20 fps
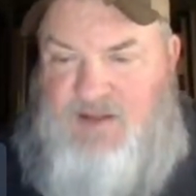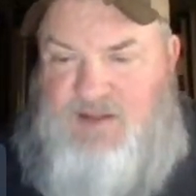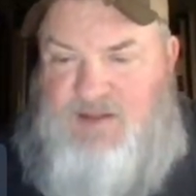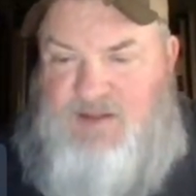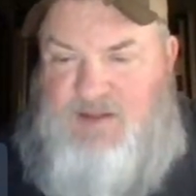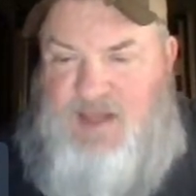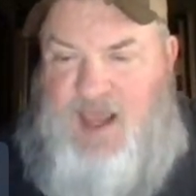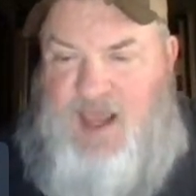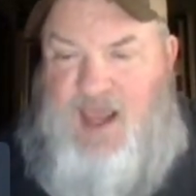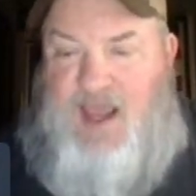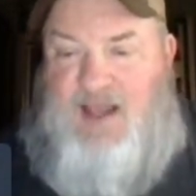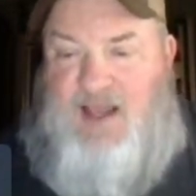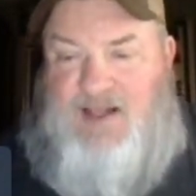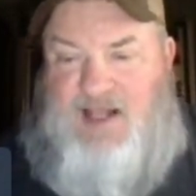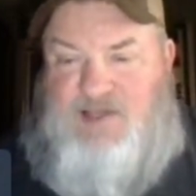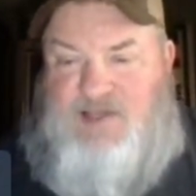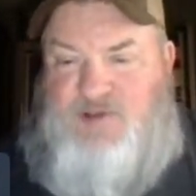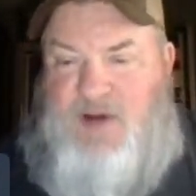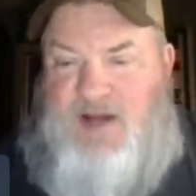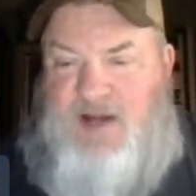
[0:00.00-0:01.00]
Yeah,
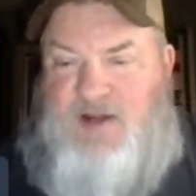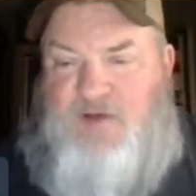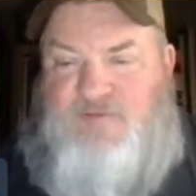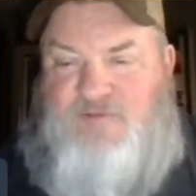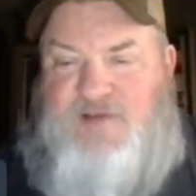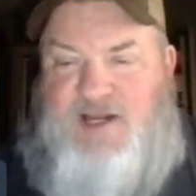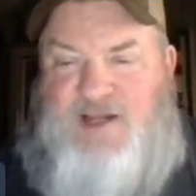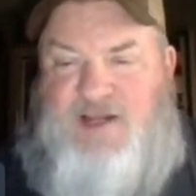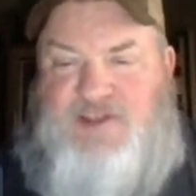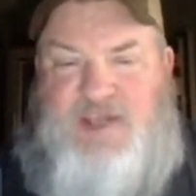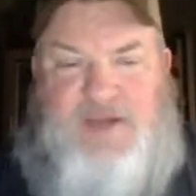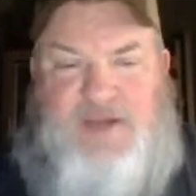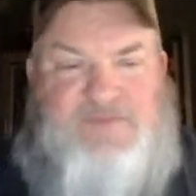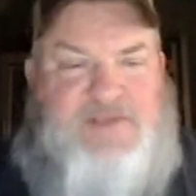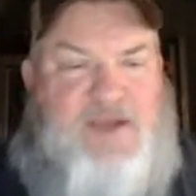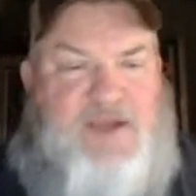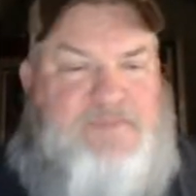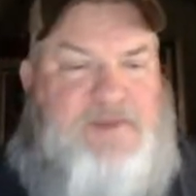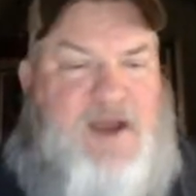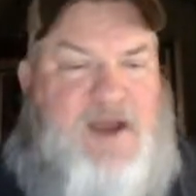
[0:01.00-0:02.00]
that's right. Don't forget the thumbs
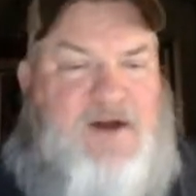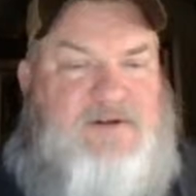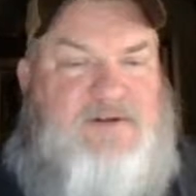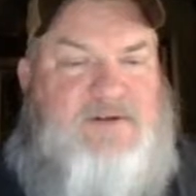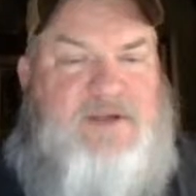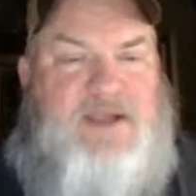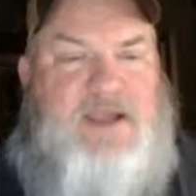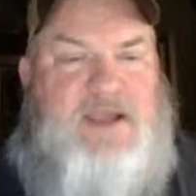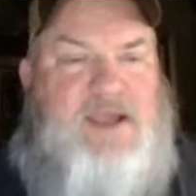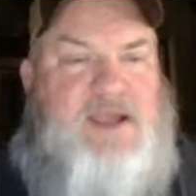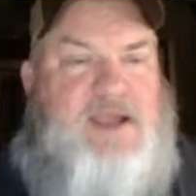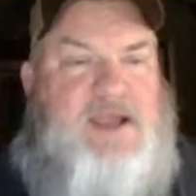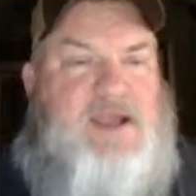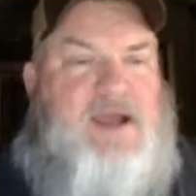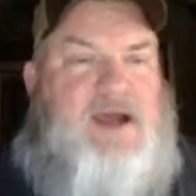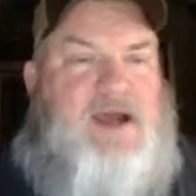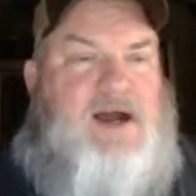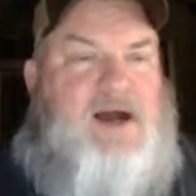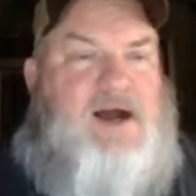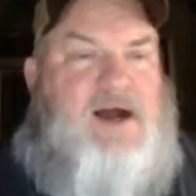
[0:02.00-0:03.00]
up, y'all.
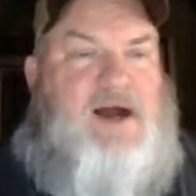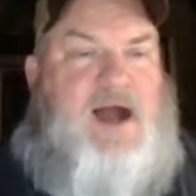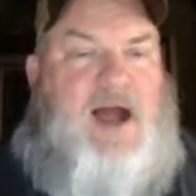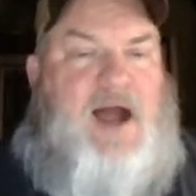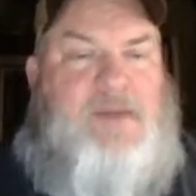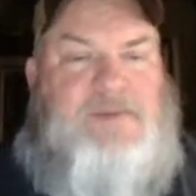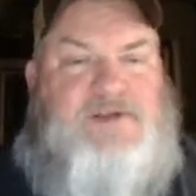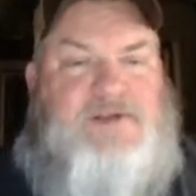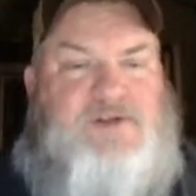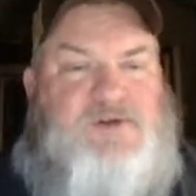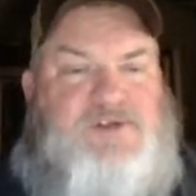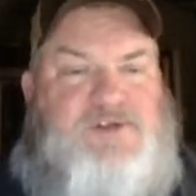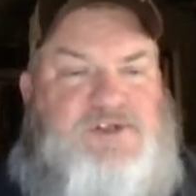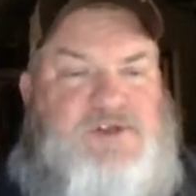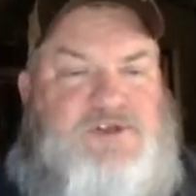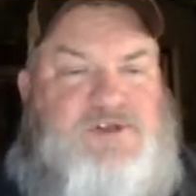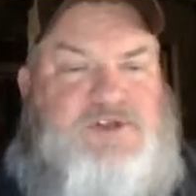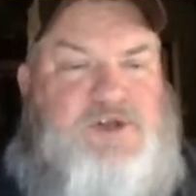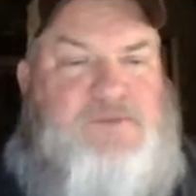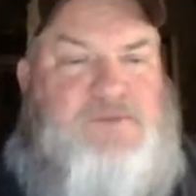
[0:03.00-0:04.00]
I've been doing
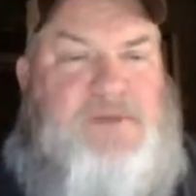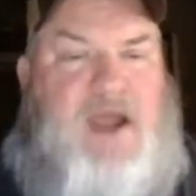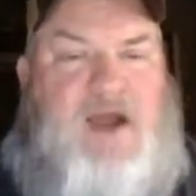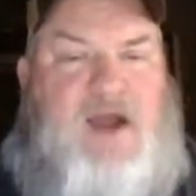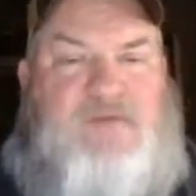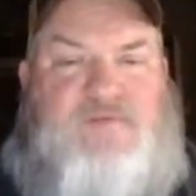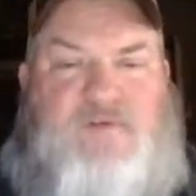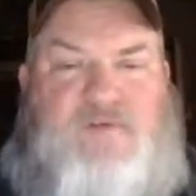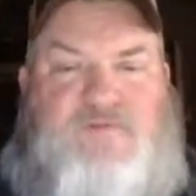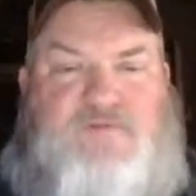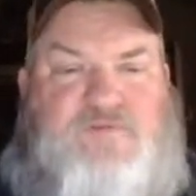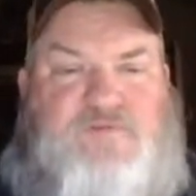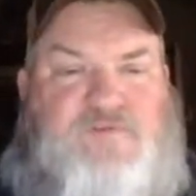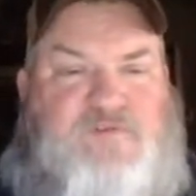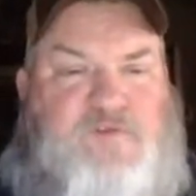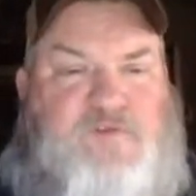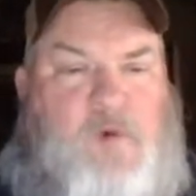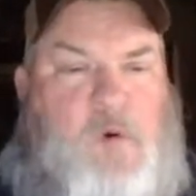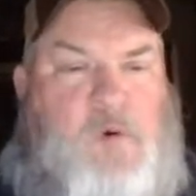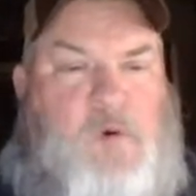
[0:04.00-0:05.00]
YouTube now for
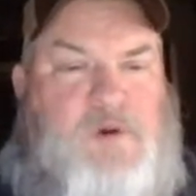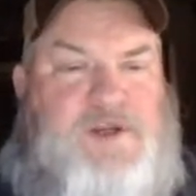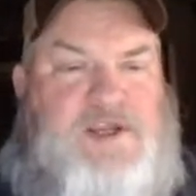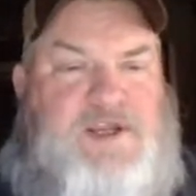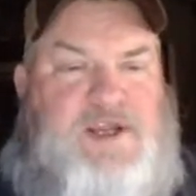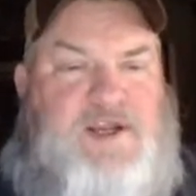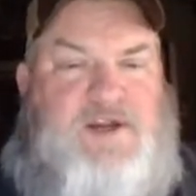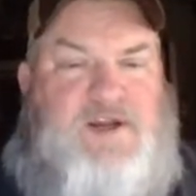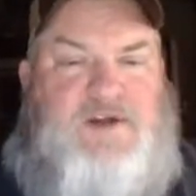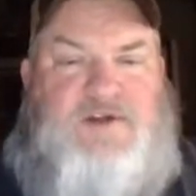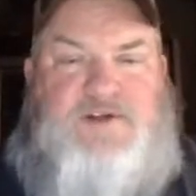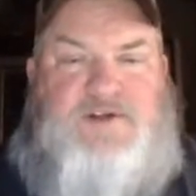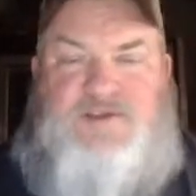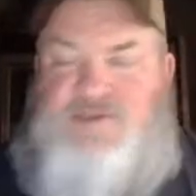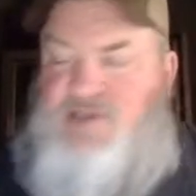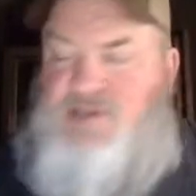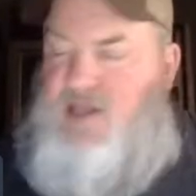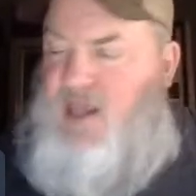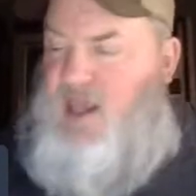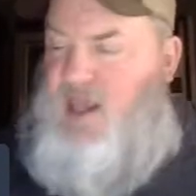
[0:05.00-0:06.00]
4
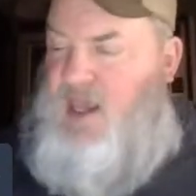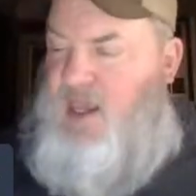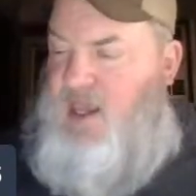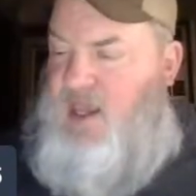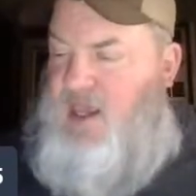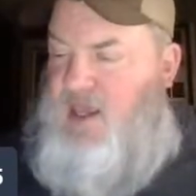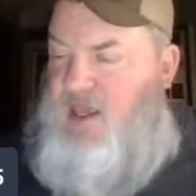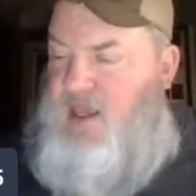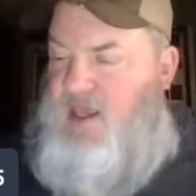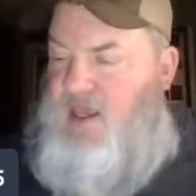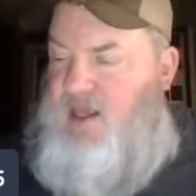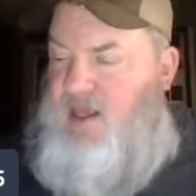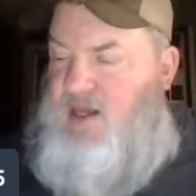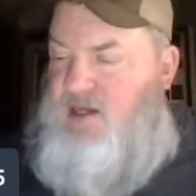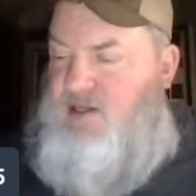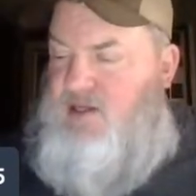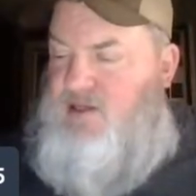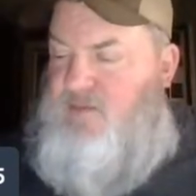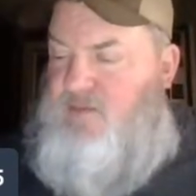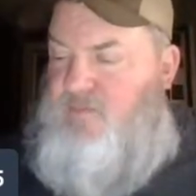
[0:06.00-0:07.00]
years.
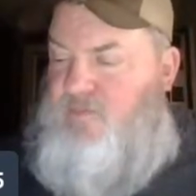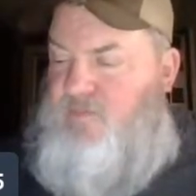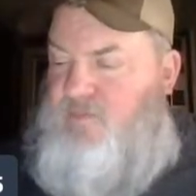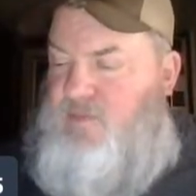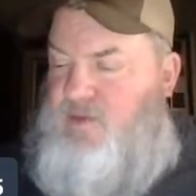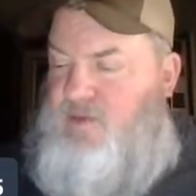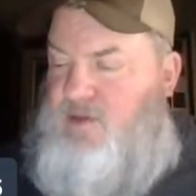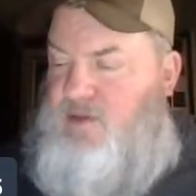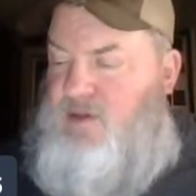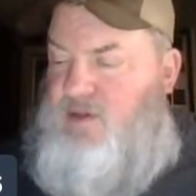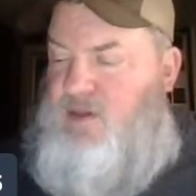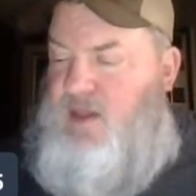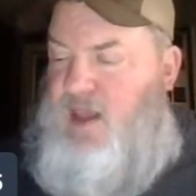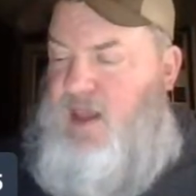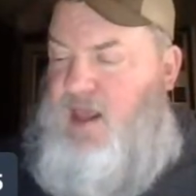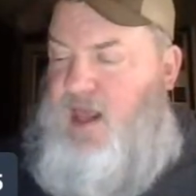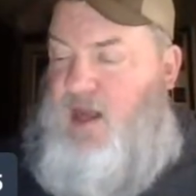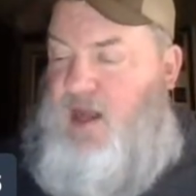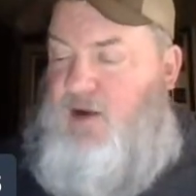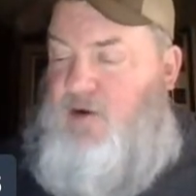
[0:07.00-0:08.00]
And
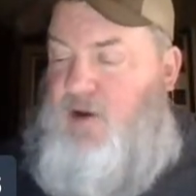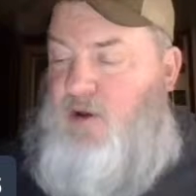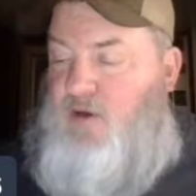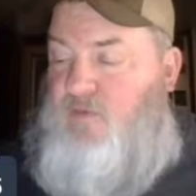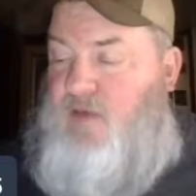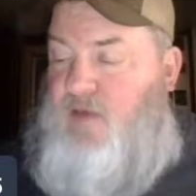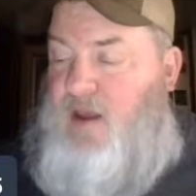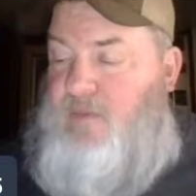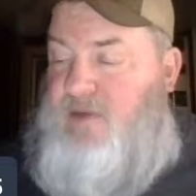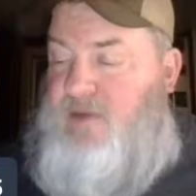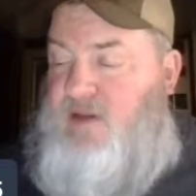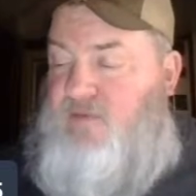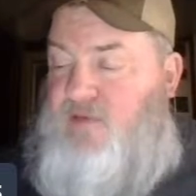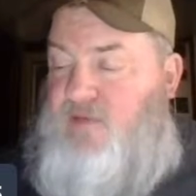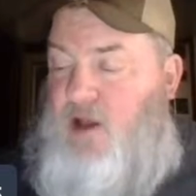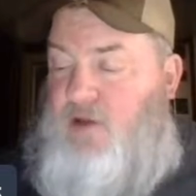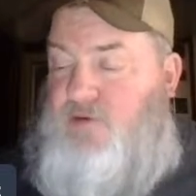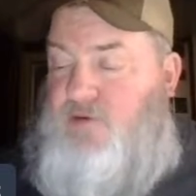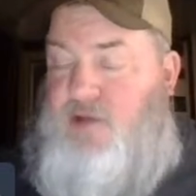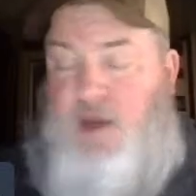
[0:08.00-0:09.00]
I don't know how many of
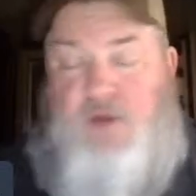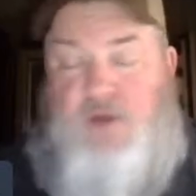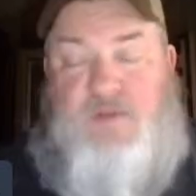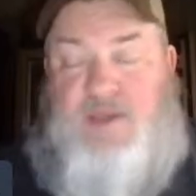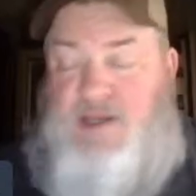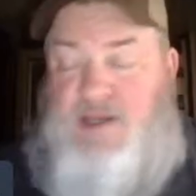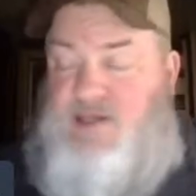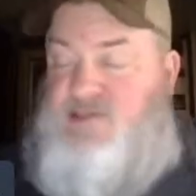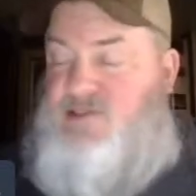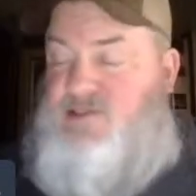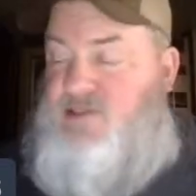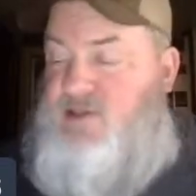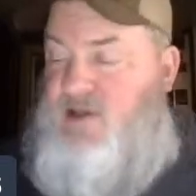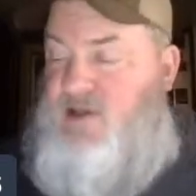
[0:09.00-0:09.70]
y'all know this,